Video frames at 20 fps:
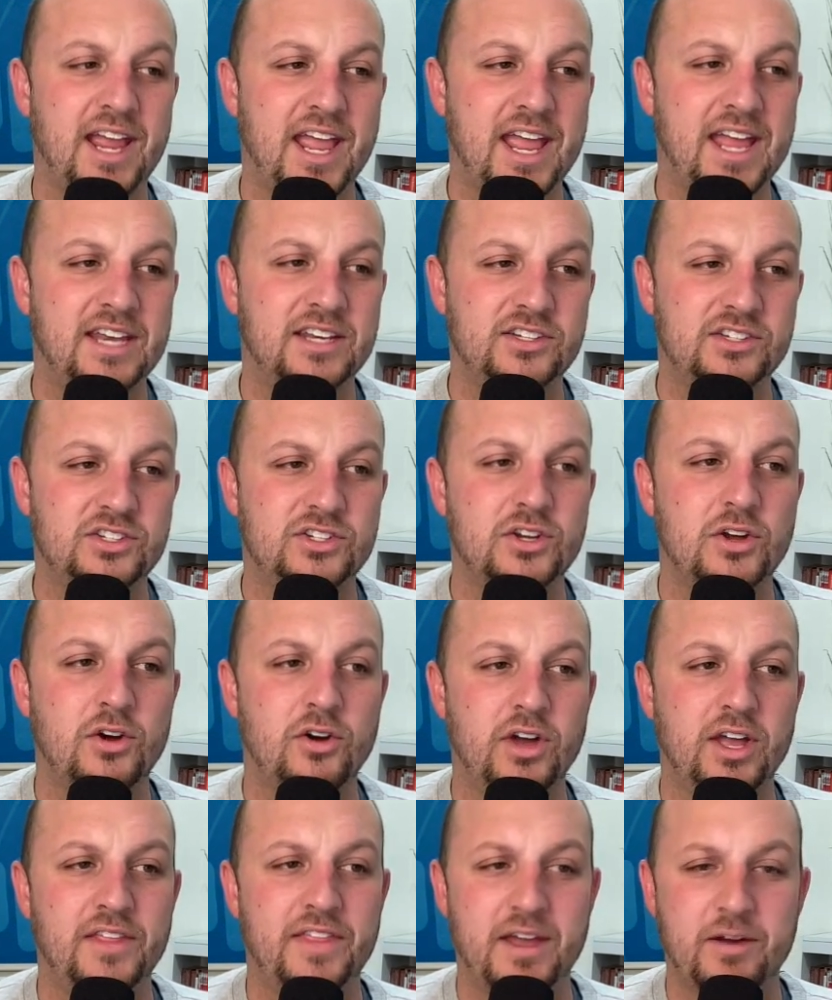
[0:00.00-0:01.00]
And
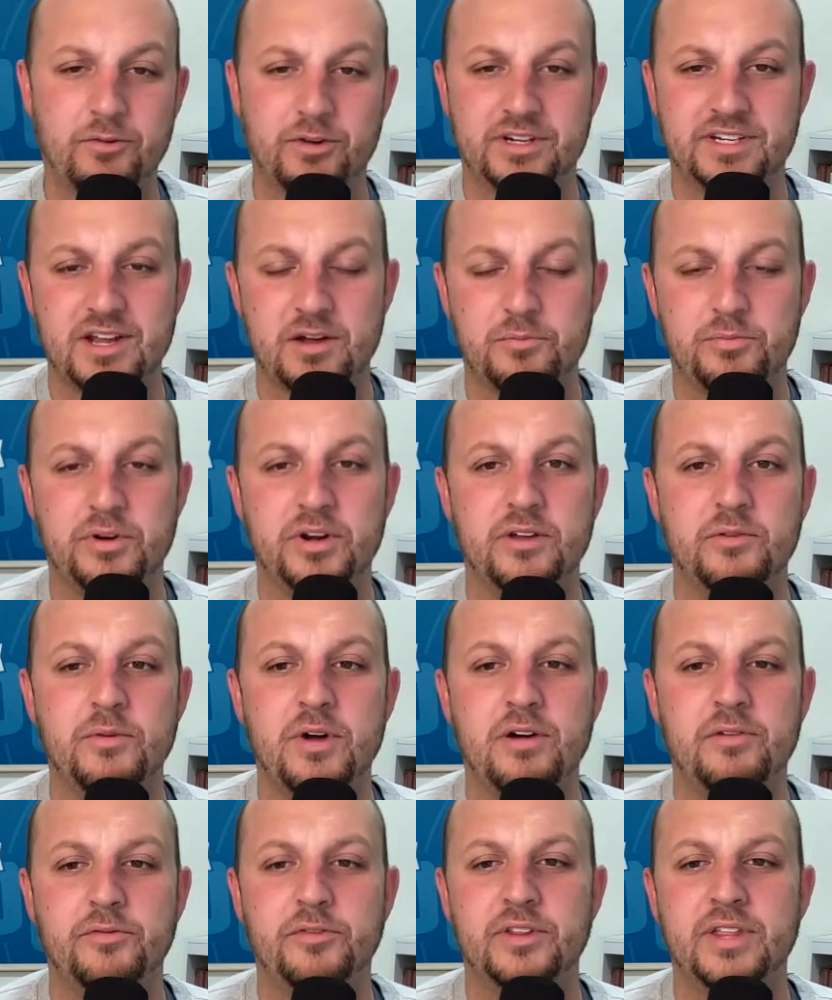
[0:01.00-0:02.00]
that worked out pretty
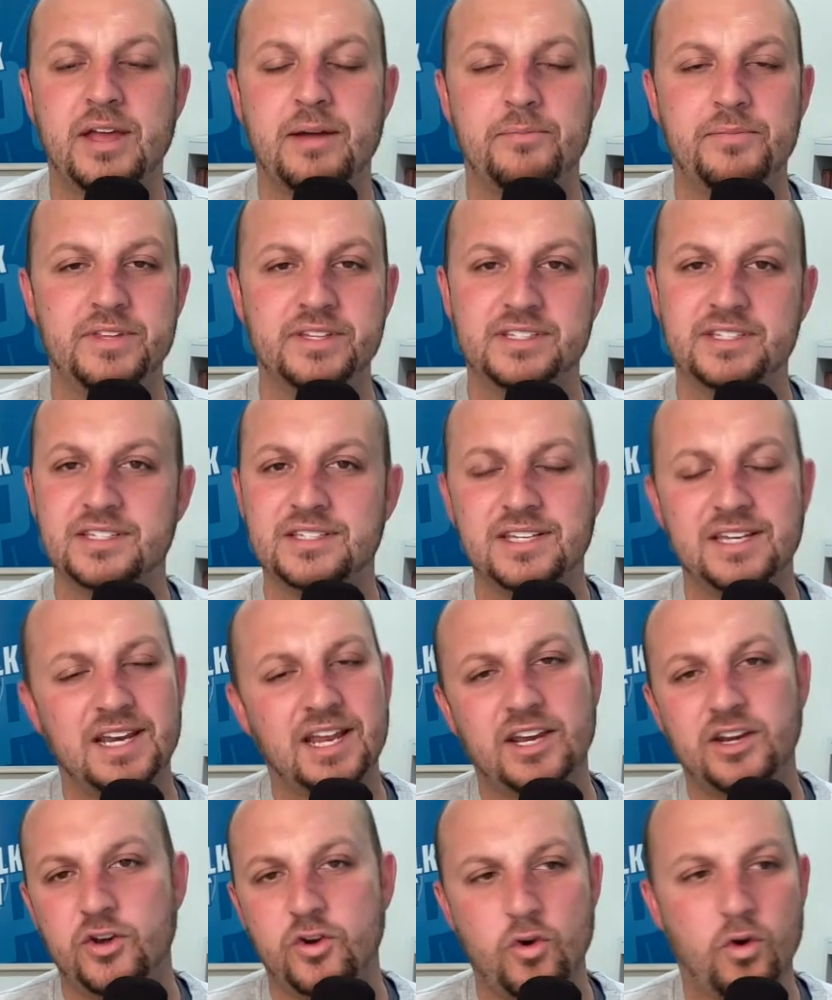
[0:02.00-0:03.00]
well for them. This isn't
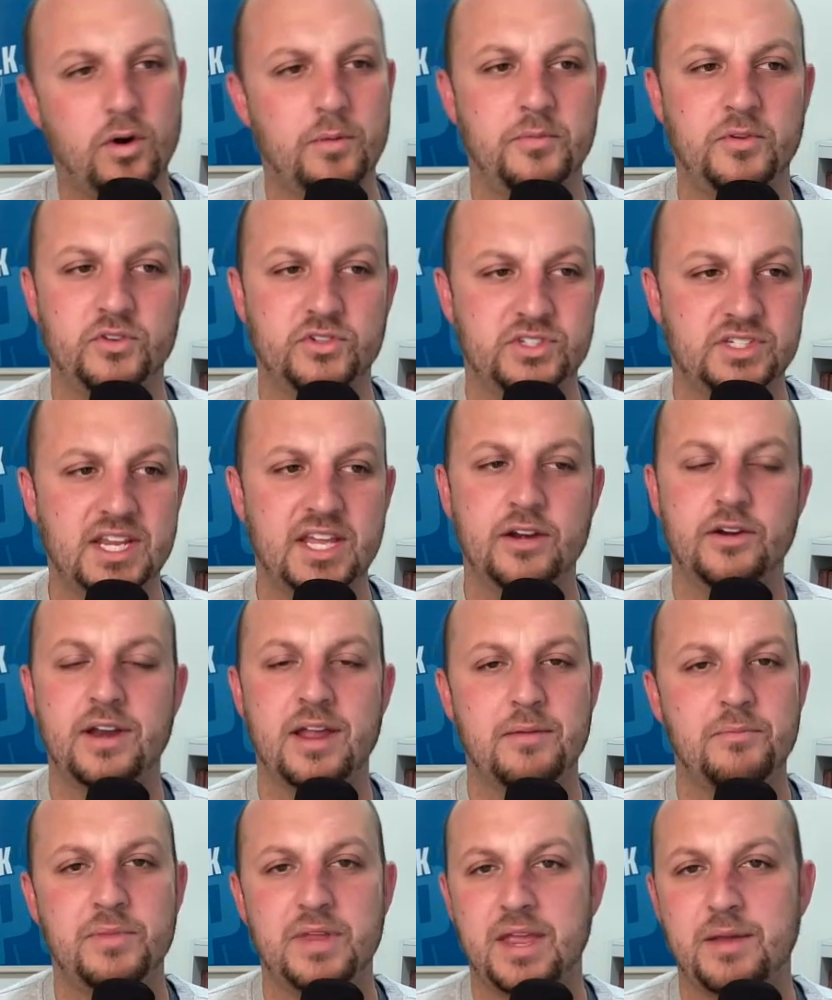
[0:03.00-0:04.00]
a normal standard
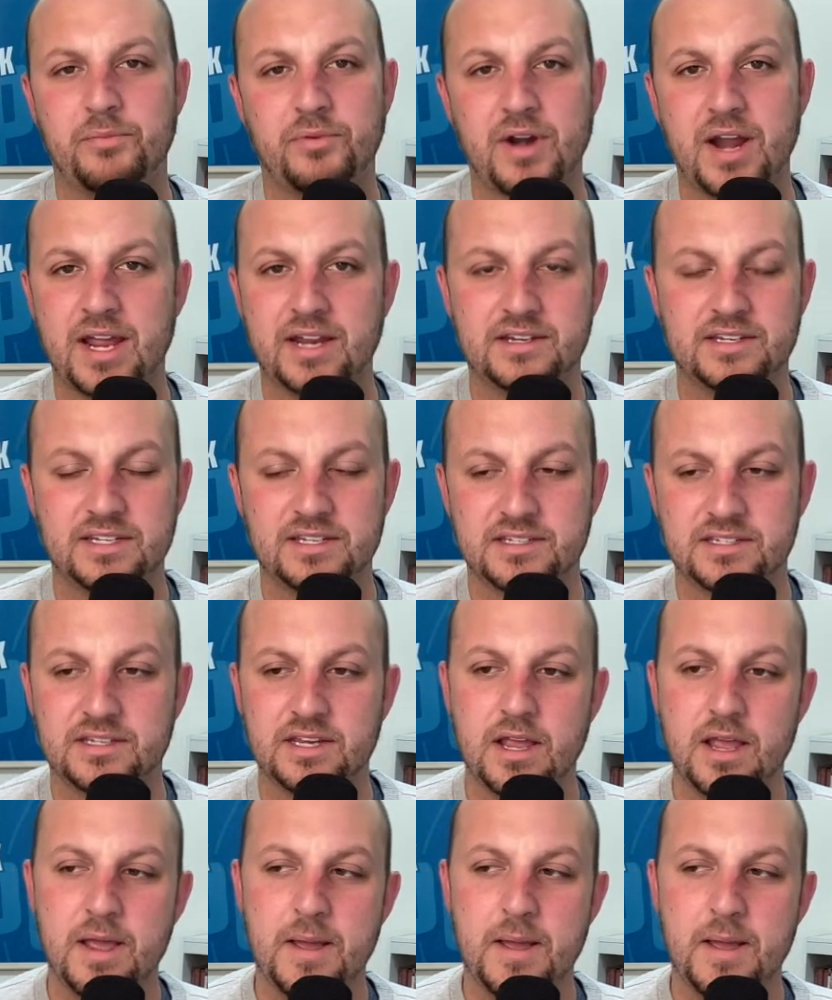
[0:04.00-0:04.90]
NBA practice.